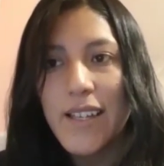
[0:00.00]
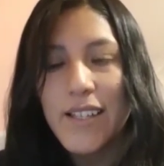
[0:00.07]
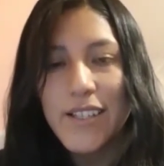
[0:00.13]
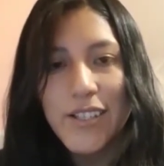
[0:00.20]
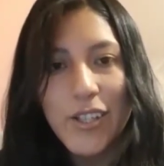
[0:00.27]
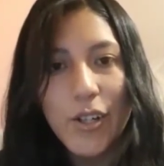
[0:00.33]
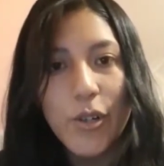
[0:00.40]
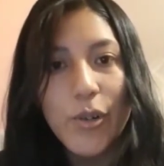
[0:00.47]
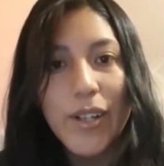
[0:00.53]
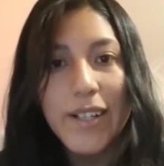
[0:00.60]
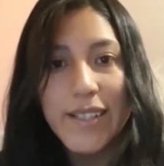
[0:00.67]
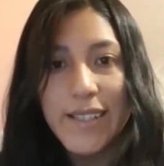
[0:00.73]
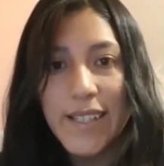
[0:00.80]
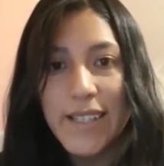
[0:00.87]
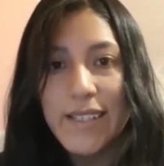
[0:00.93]
So
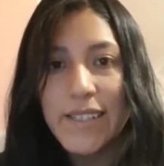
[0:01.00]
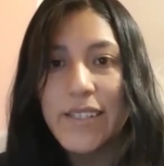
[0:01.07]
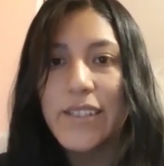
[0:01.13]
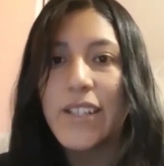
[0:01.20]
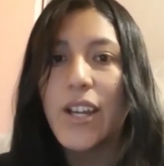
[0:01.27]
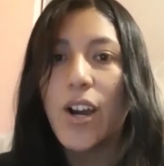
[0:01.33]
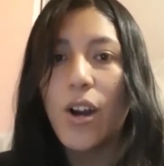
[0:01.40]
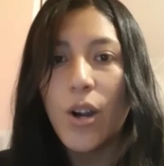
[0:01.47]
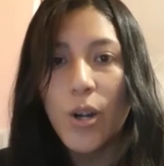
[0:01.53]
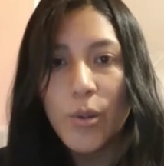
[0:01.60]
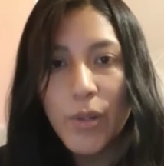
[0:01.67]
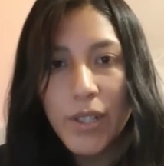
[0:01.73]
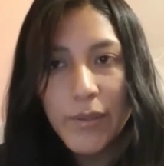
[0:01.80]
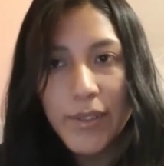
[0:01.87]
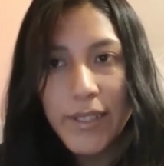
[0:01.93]
exists the
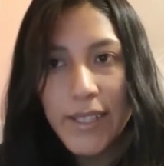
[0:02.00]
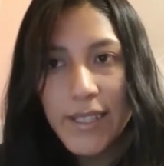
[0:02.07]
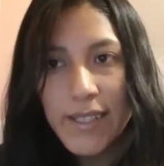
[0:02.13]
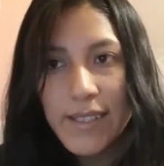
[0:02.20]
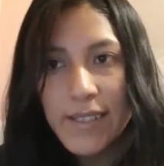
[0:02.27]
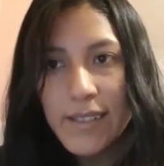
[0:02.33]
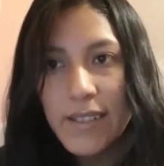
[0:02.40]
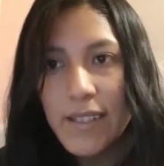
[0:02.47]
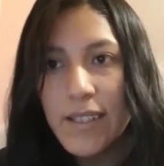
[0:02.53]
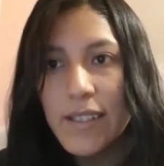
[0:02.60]
oral release,